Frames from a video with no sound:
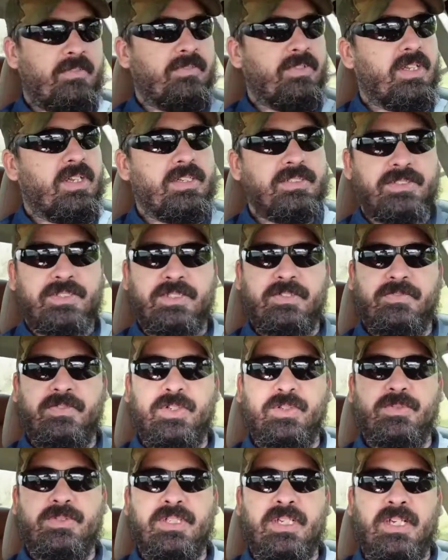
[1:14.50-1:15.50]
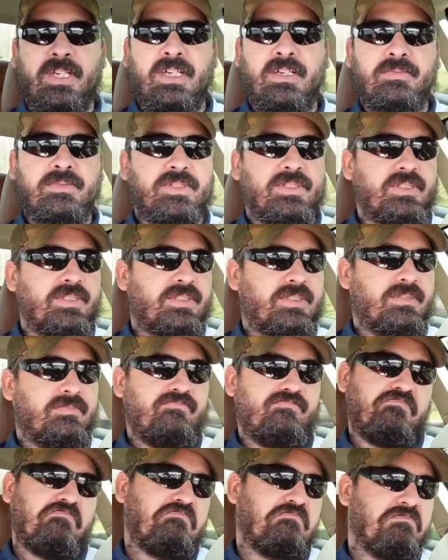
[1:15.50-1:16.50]
launched it a few times, just
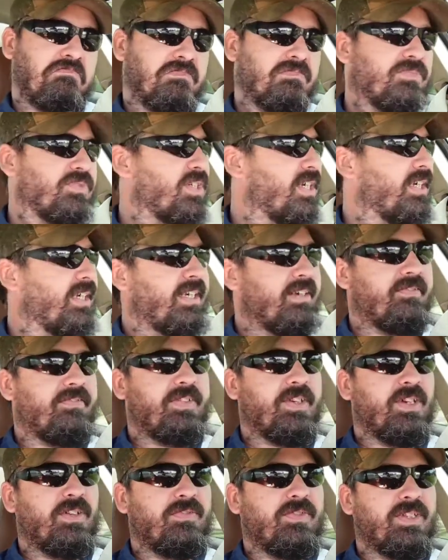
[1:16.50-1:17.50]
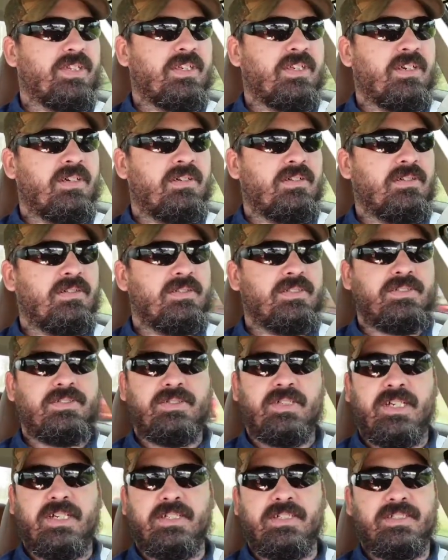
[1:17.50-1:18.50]
trying to get a feel for the car, just
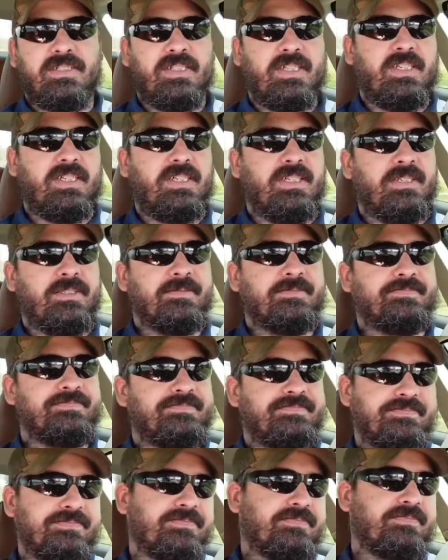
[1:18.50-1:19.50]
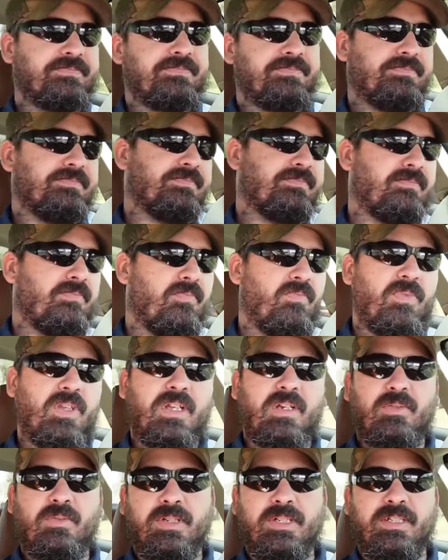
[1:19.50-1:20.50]
trying to see,
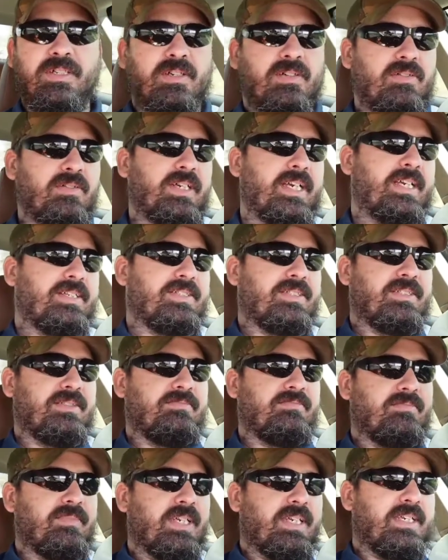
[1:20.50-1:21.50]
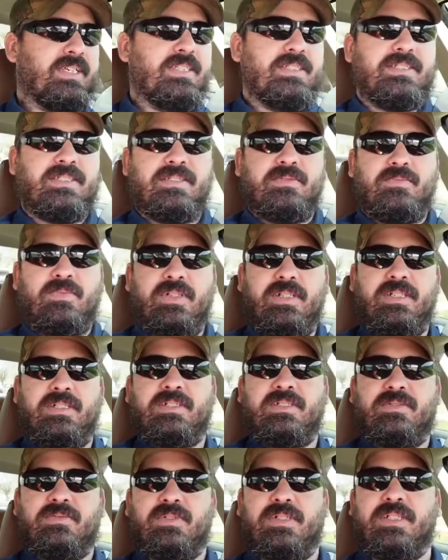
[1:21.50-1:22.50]
you know, what the car actually is and what
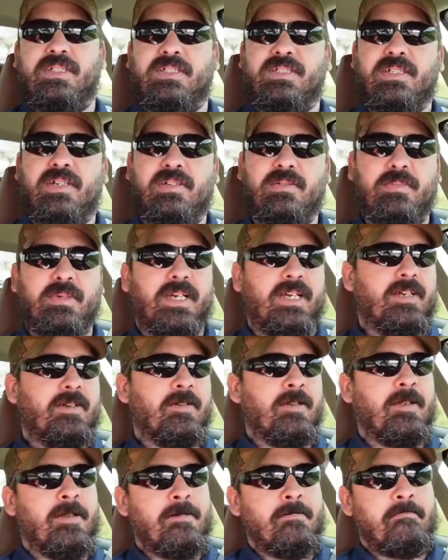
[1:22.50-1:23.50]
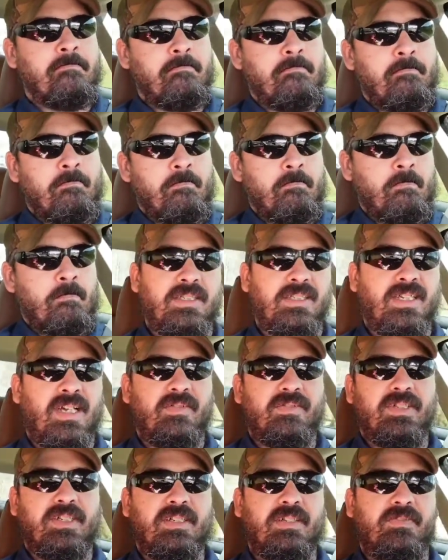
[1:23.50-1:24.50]
it's all about.
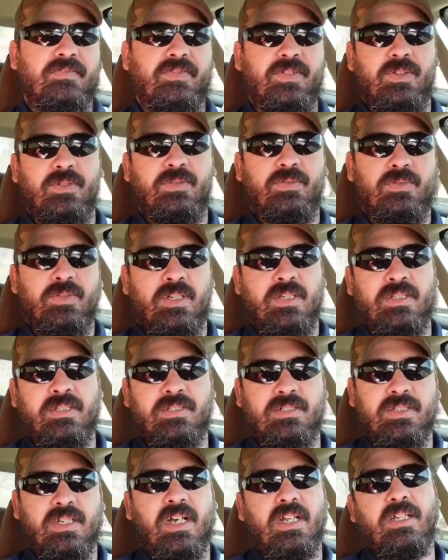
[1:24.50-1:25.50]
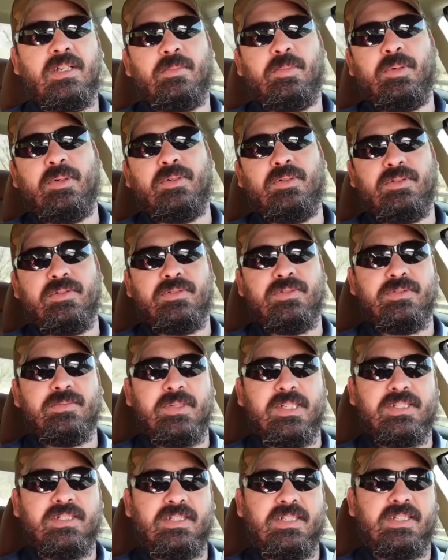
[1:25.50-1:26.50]
I've done a few solid pulls.
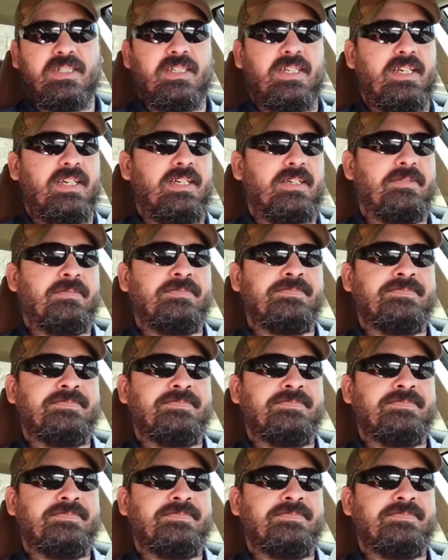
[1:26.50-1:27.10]
My son and I